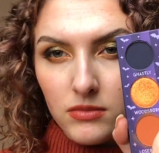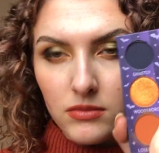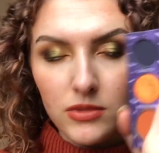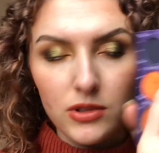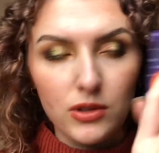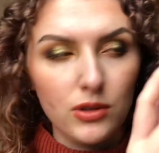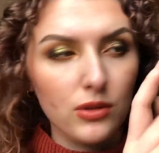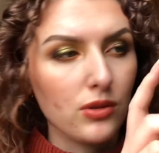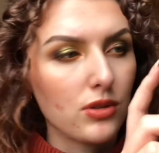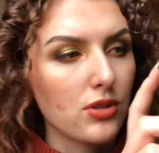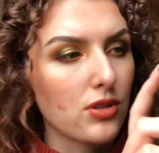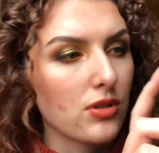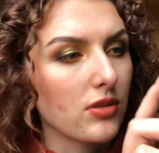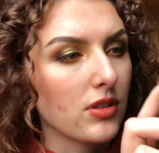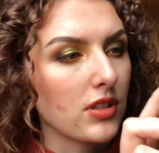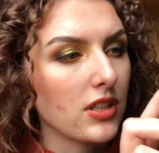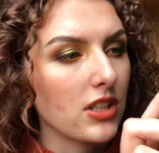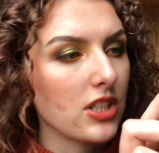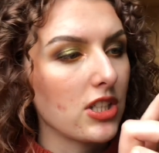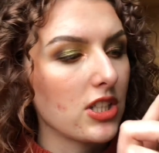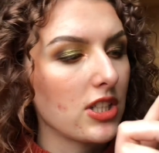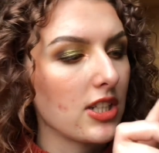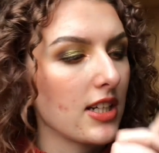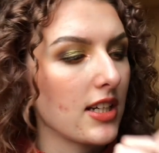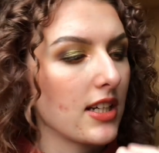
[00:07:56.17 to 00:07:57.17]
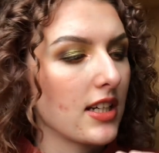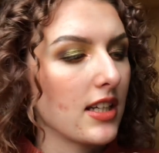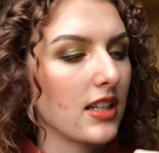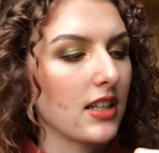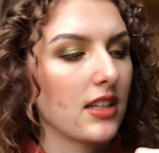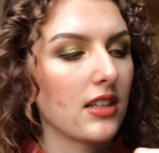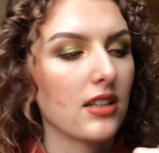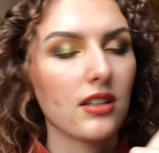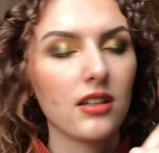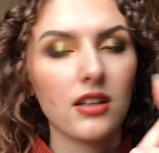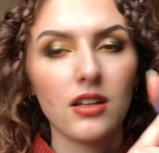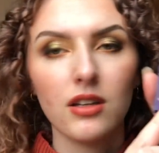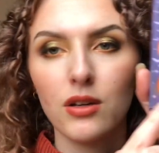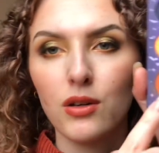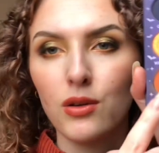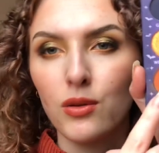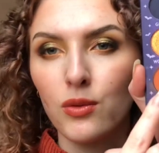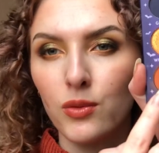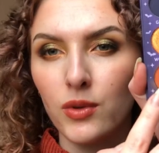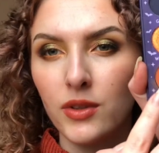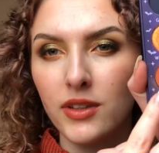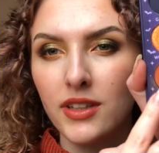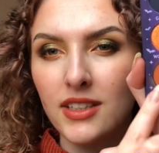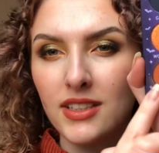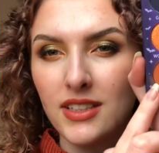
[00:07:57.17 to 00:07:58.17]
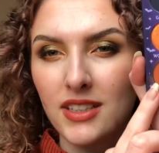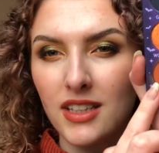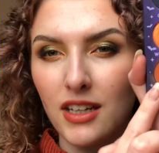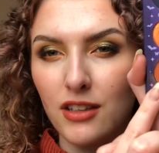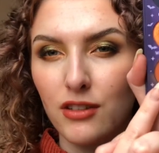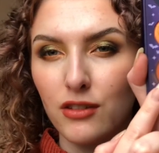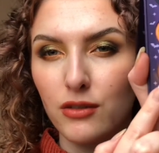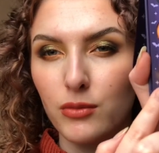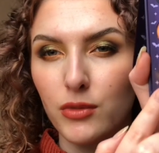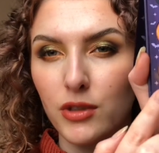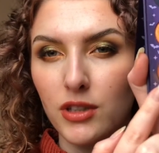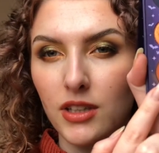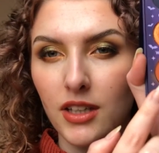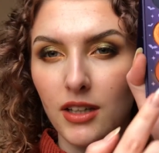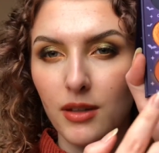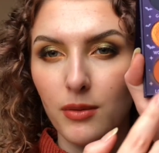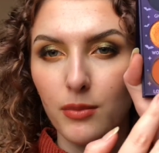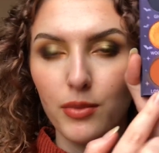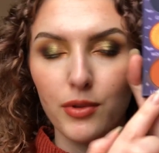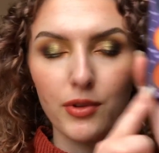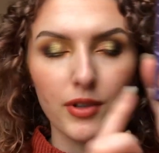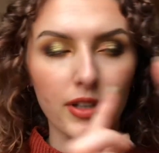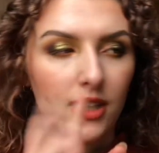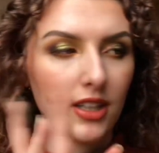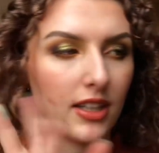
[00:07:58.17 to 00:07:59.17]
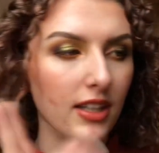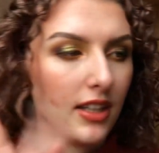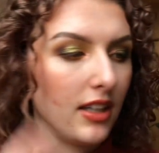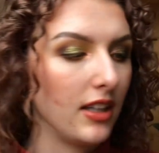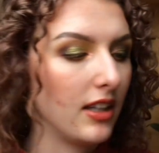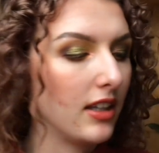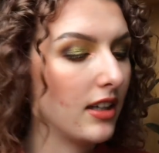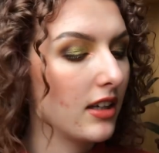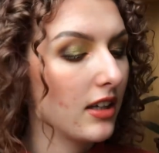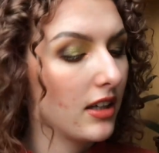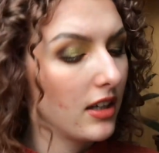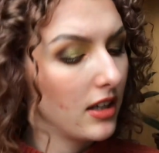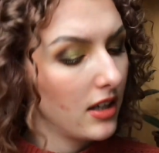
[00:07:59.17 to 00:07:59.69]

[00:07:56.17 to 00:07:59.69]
neutrally shade with this kind of more like bricky,